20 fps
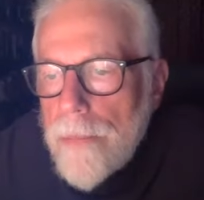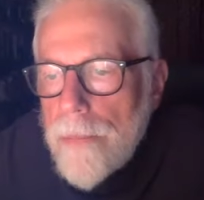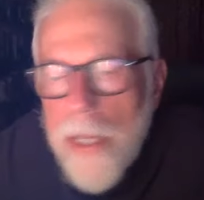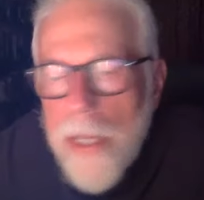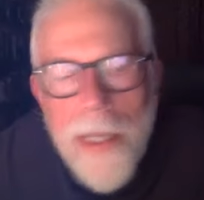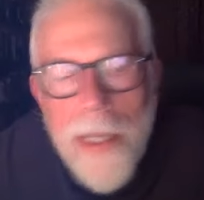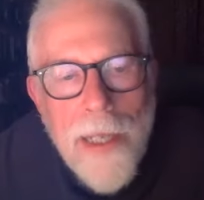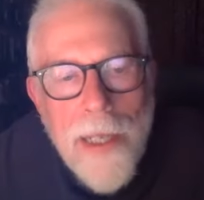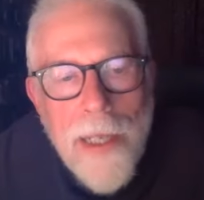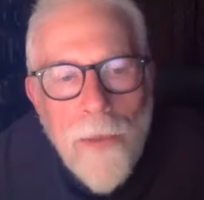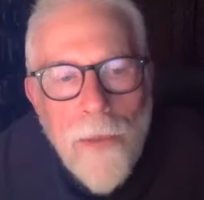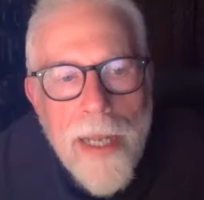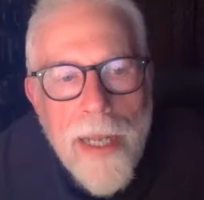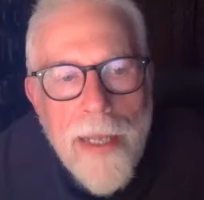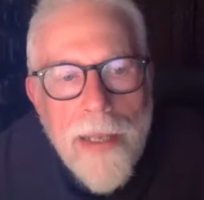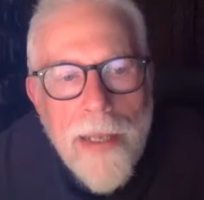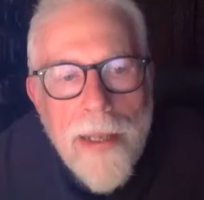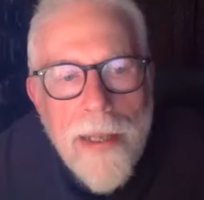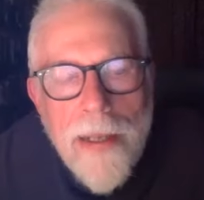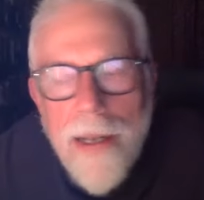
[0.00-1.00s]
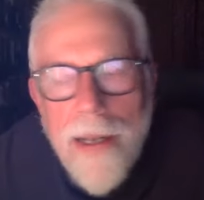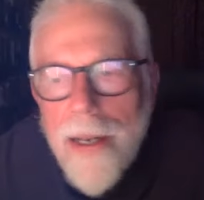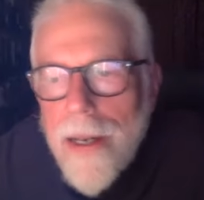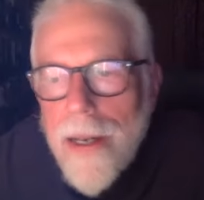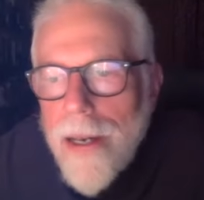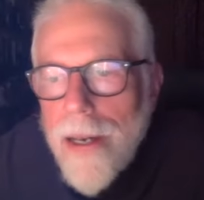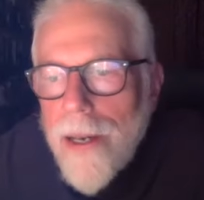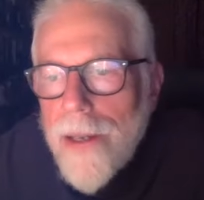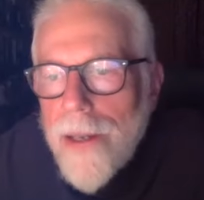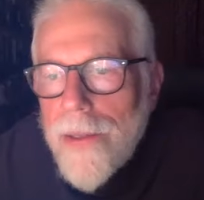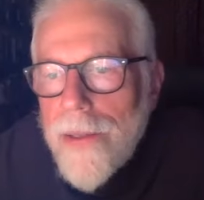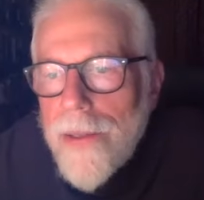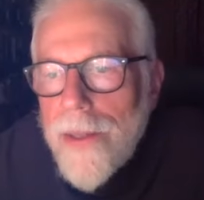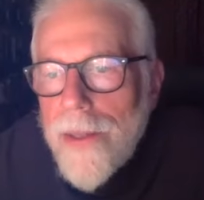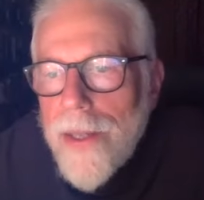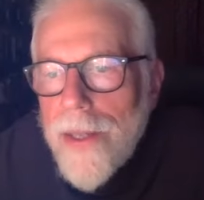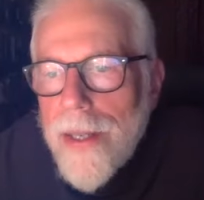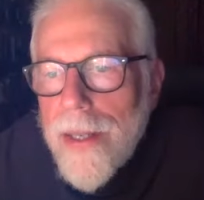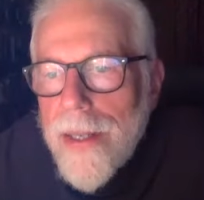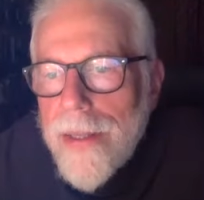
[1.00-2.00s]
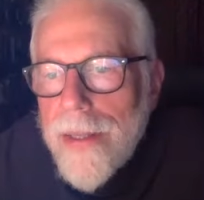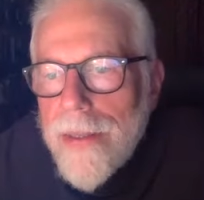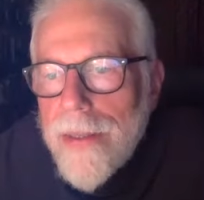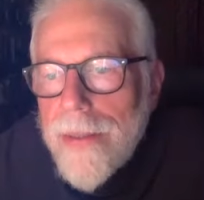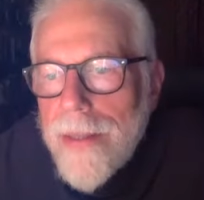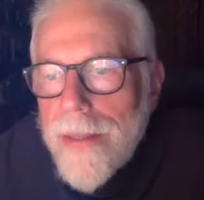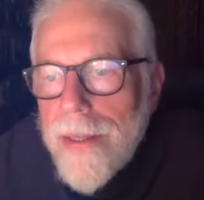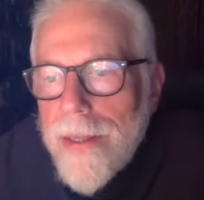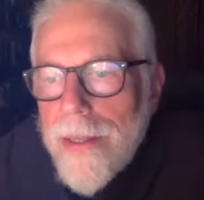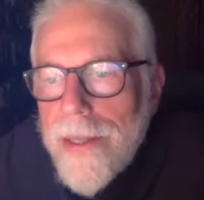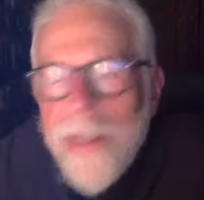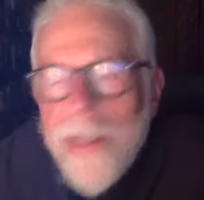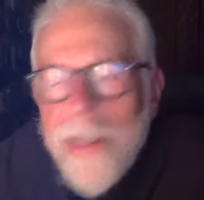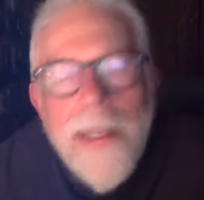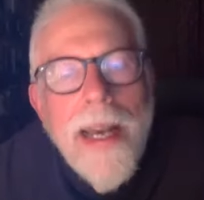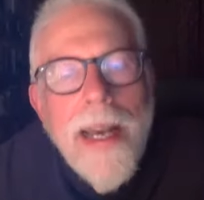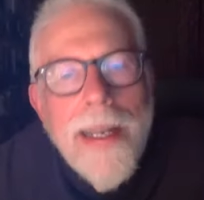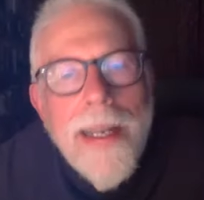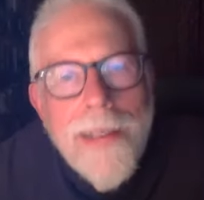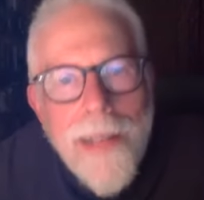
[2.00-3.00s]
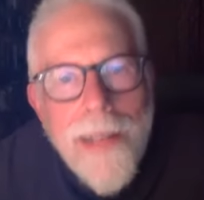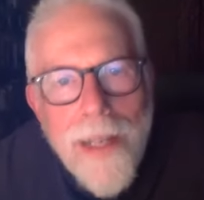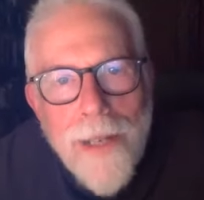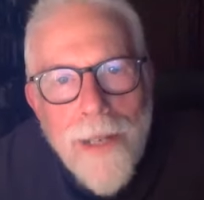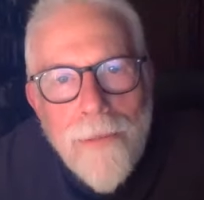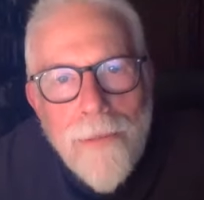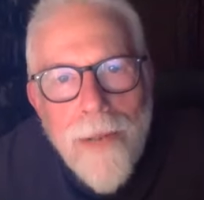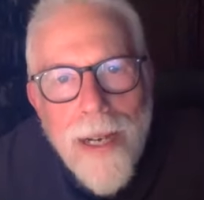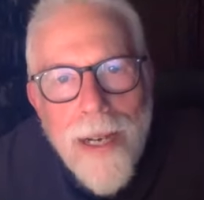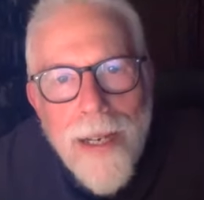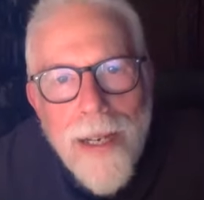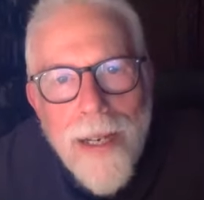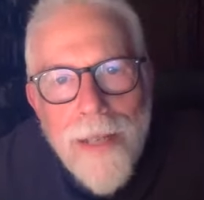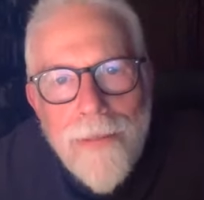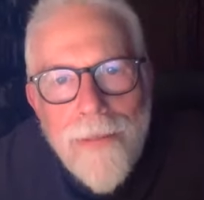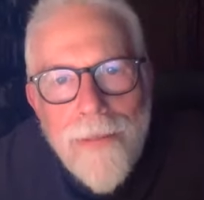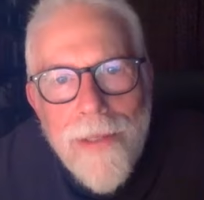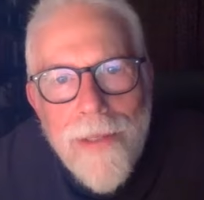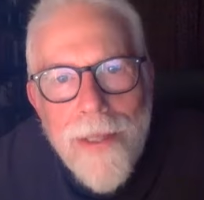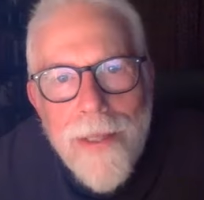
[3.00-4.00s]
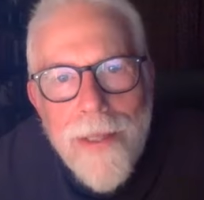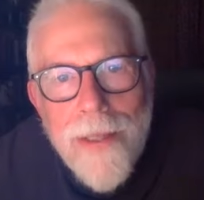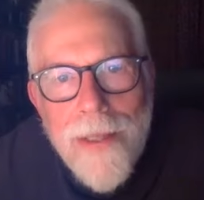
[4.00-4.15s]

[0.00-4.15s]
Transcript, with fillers: anyway, on the night I arrived,